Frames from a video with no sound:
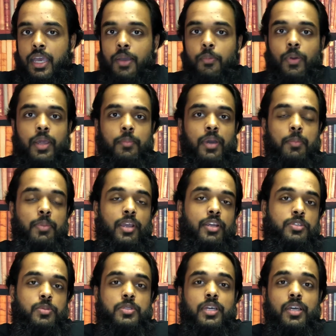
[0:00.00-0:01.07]
When my
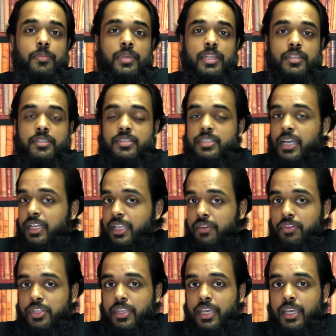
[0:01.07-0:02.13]
parents were telling me to sell
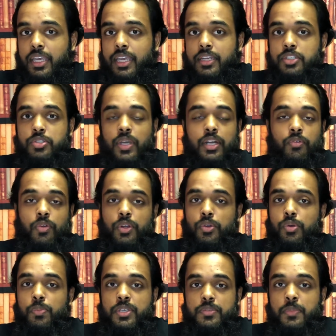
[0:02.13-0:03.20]
everything and try to
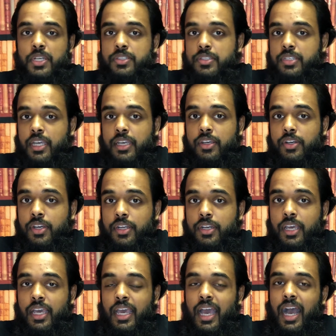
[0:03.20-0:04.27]
recoup as much as I could,
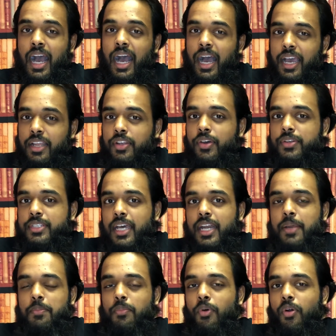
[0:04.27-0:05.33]
I looked at
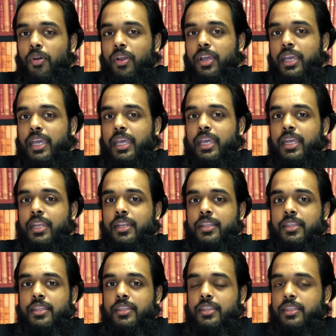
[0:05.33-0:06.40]
it more
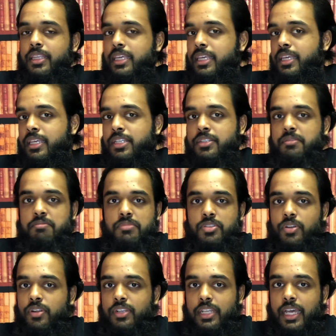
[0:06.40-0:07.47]
in the
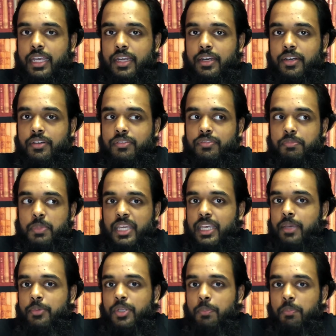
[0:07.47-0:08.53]
sort of light of being
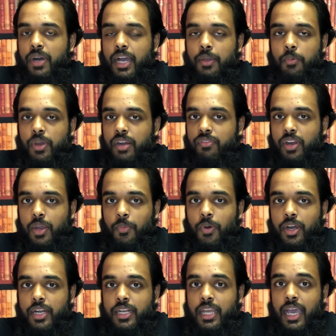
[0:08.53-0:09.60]
able to buy whatever I
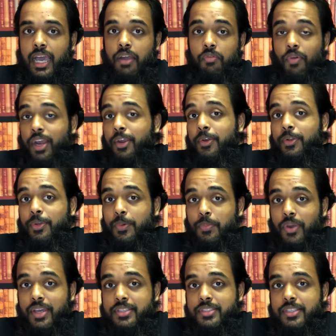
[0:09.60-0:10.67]
wanted at record low
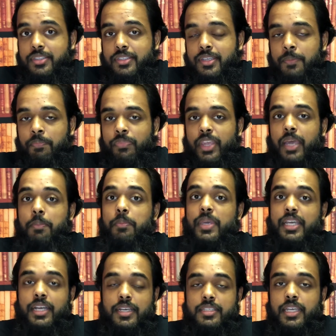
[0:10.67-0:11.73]
prices. And
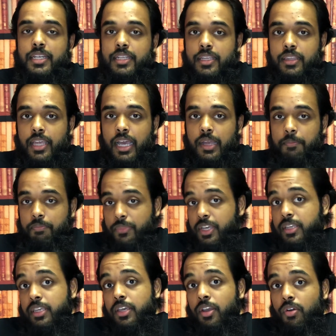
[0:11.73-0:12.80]
because I did that, a
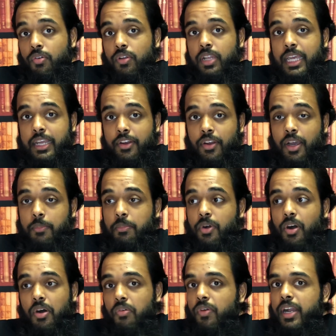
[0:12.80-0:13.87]
year later, I'm
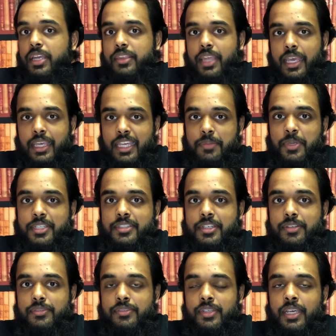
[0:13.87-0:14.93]
already thanking
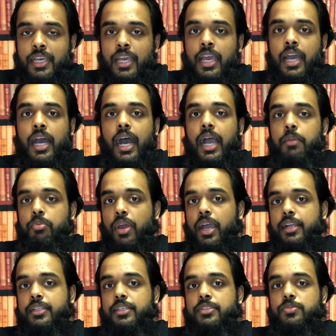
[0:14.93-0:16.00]
myself. I
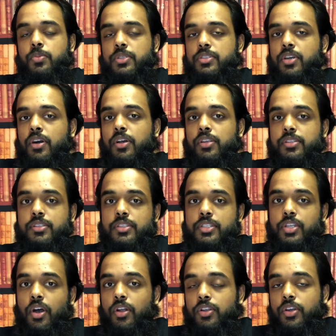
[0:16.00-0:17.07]
practiced what's called
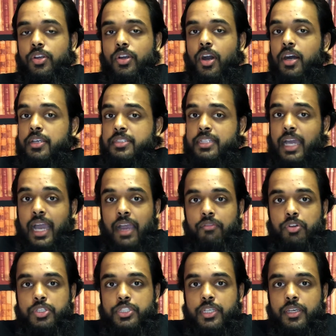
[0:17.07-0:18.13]
dollar cost
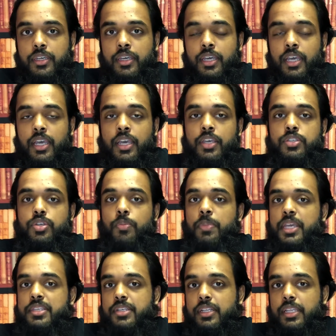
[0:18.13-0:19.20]
averaging. So
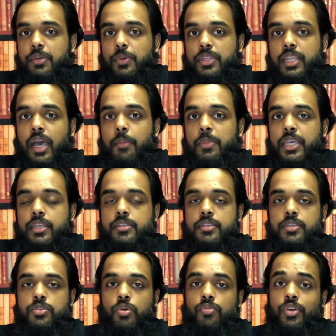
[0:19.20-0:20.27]
basically what that means
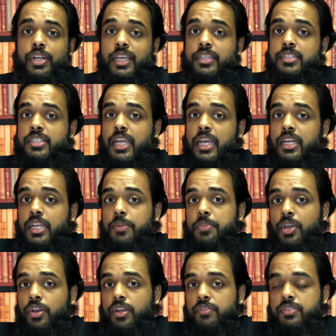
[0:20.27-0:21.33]
is over an extended
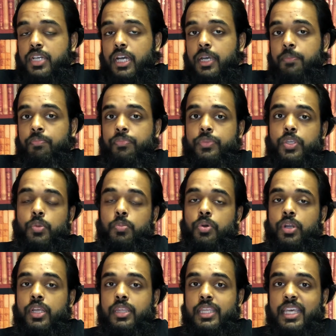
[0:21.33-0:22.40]
period of time, you put
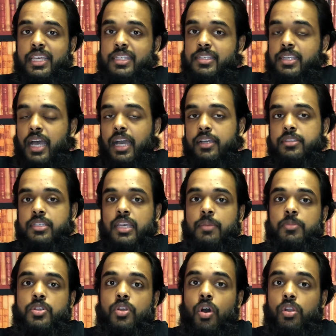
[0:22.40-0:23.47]
in the exact
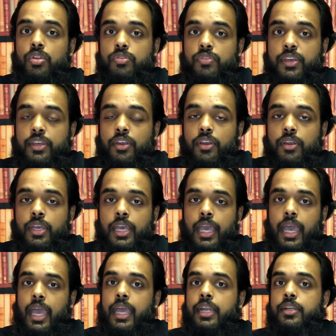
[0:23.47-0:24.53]
same dollar figure
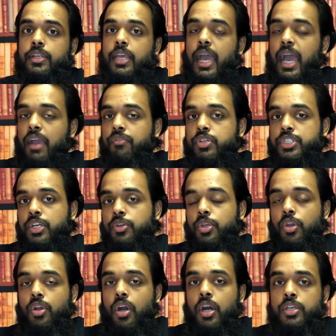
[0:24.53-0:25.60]
and average out your
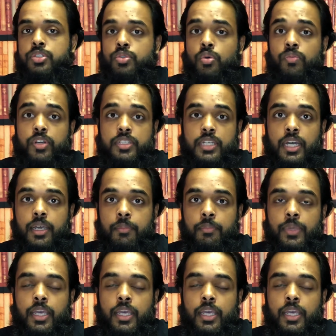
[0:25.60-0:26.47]
cost over time.